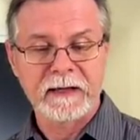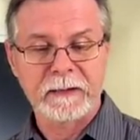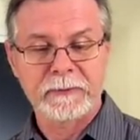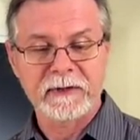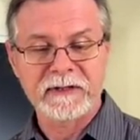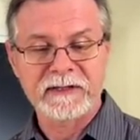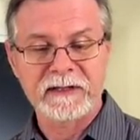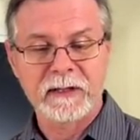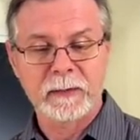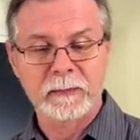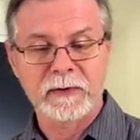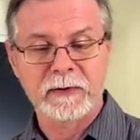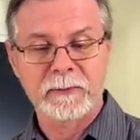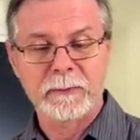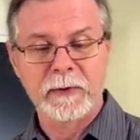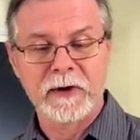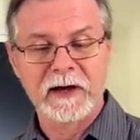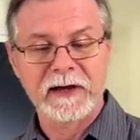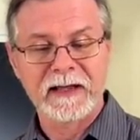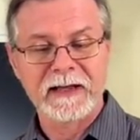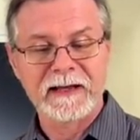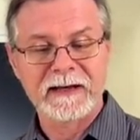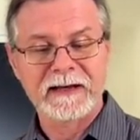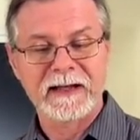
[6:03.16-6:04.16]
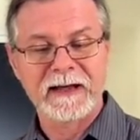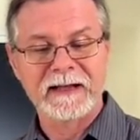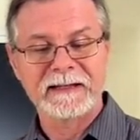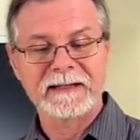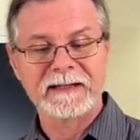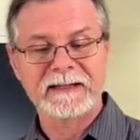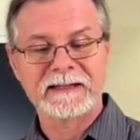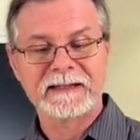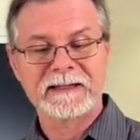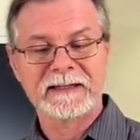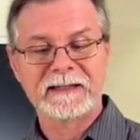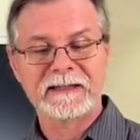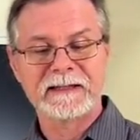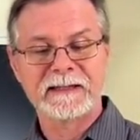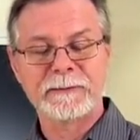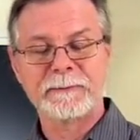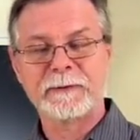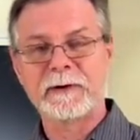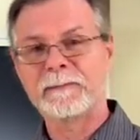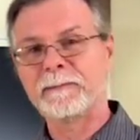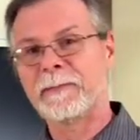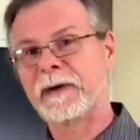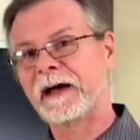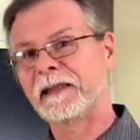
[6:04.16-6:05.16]
that was number one in
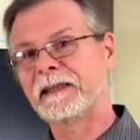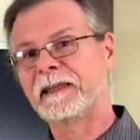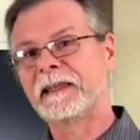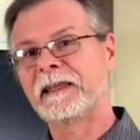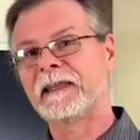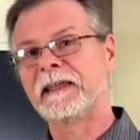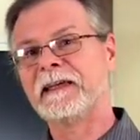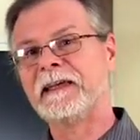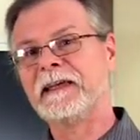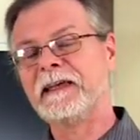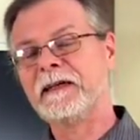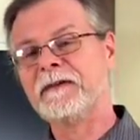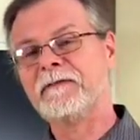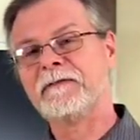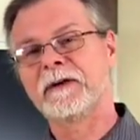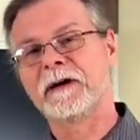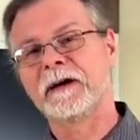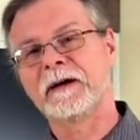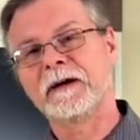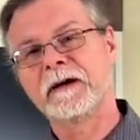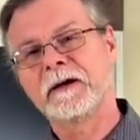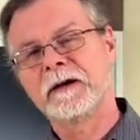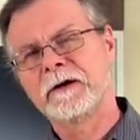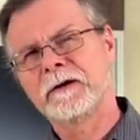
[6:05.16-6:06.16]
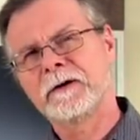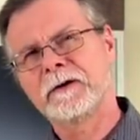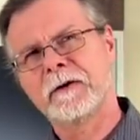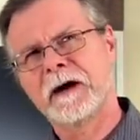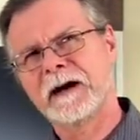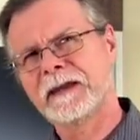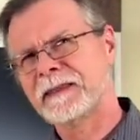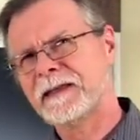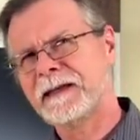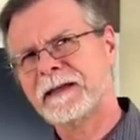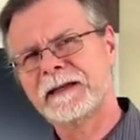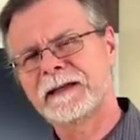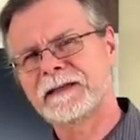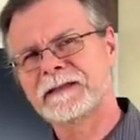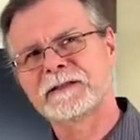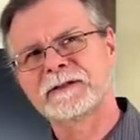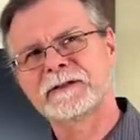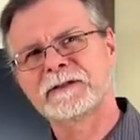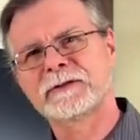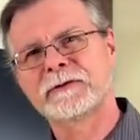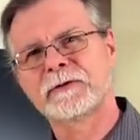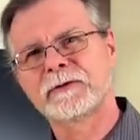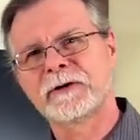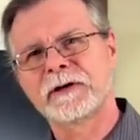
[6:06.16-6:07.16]
1961 by Little Eva, who I think, as the
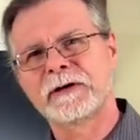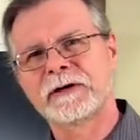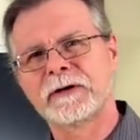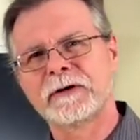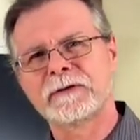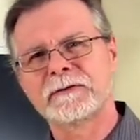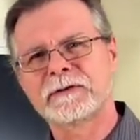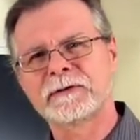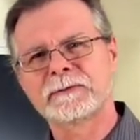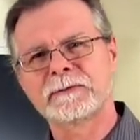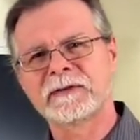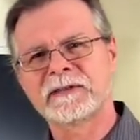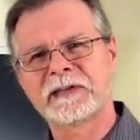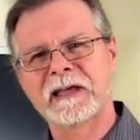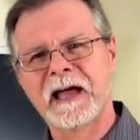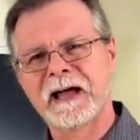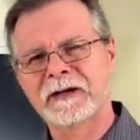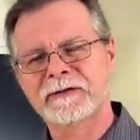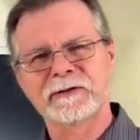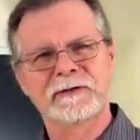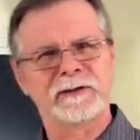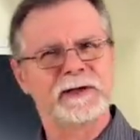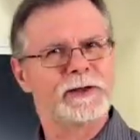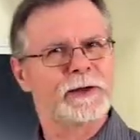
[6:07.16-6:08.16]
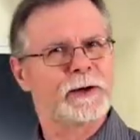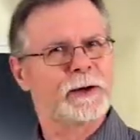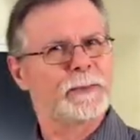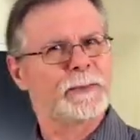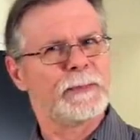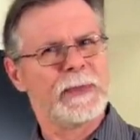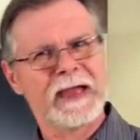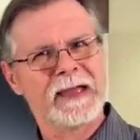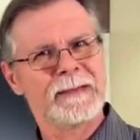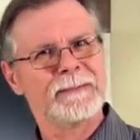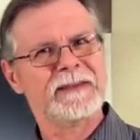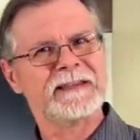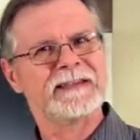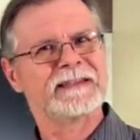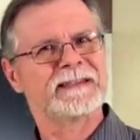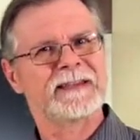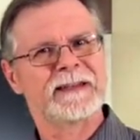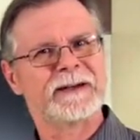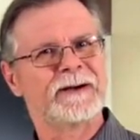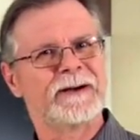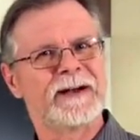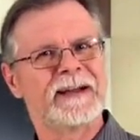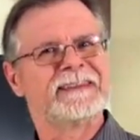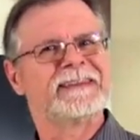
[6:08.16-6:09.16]
story goes, was actually their
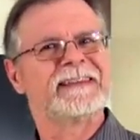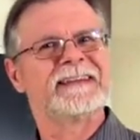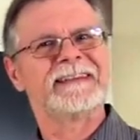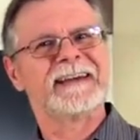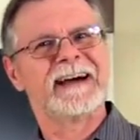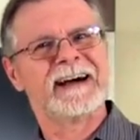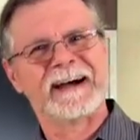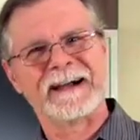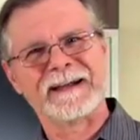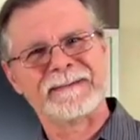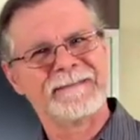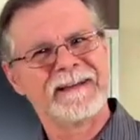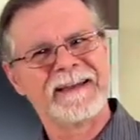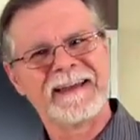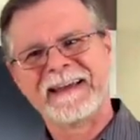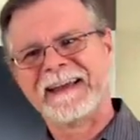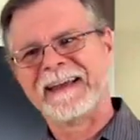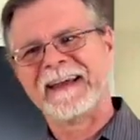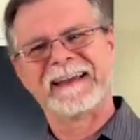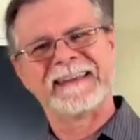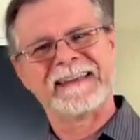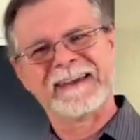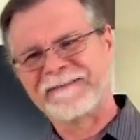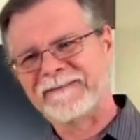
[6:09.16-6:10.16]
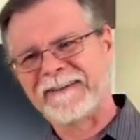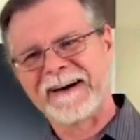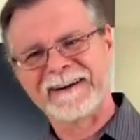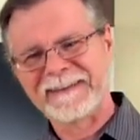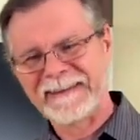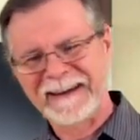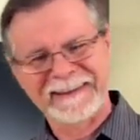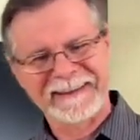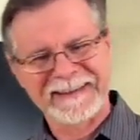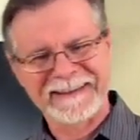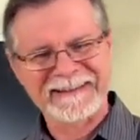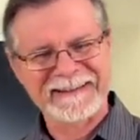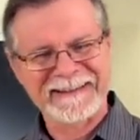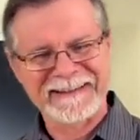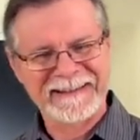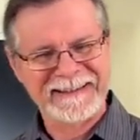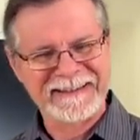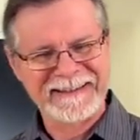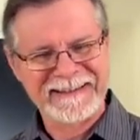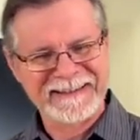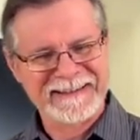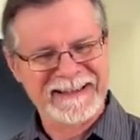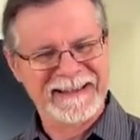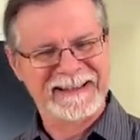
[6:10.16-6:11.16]
babysitter at the time. And they found out that she
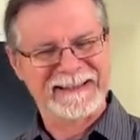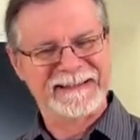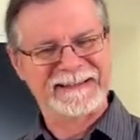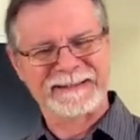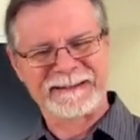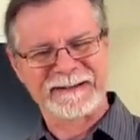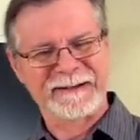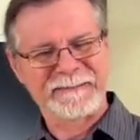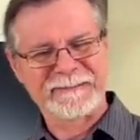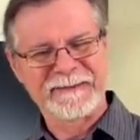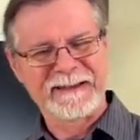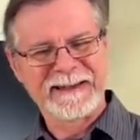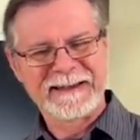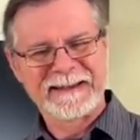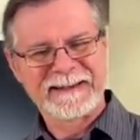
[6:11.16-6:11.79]
could sing, and so